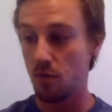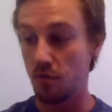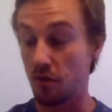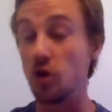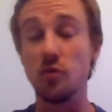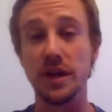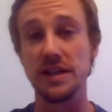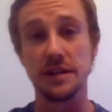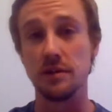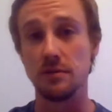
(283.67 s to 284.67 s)
for good
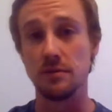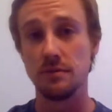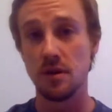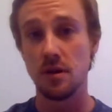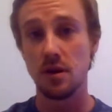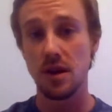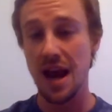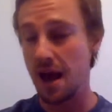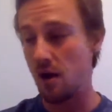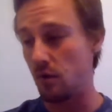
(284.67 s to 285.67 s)
reason.
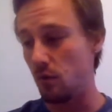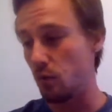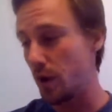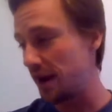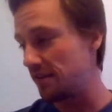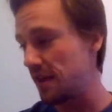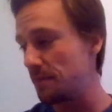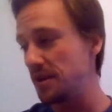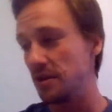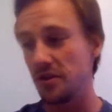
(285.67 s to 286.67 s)
Now, when I
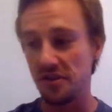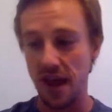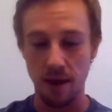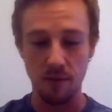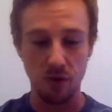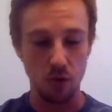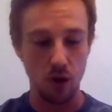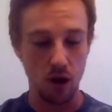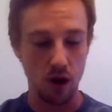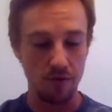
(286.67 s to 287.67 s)
stepped into this game, there
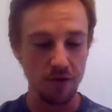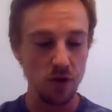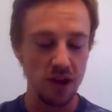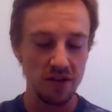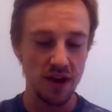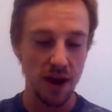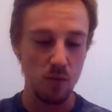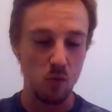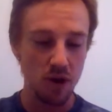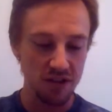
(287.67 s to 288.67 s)
were a few things that
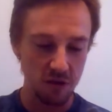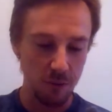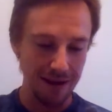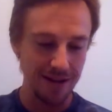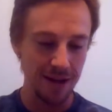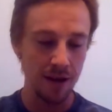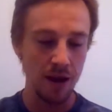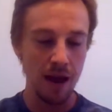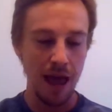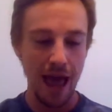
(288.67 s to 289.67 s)
I was
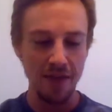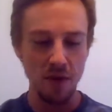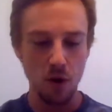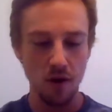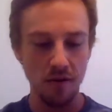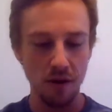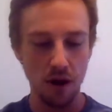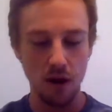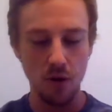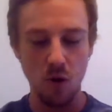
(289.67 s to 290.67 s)
expecting, and there
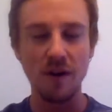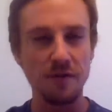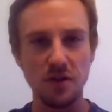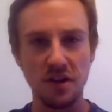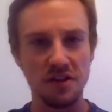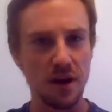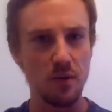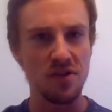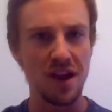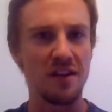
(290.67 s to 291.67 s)
were quite a few things that I
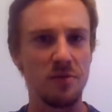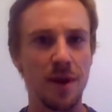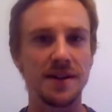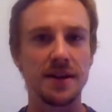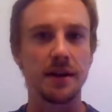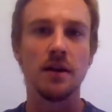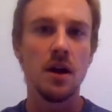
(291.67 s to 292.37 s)
was not expecting.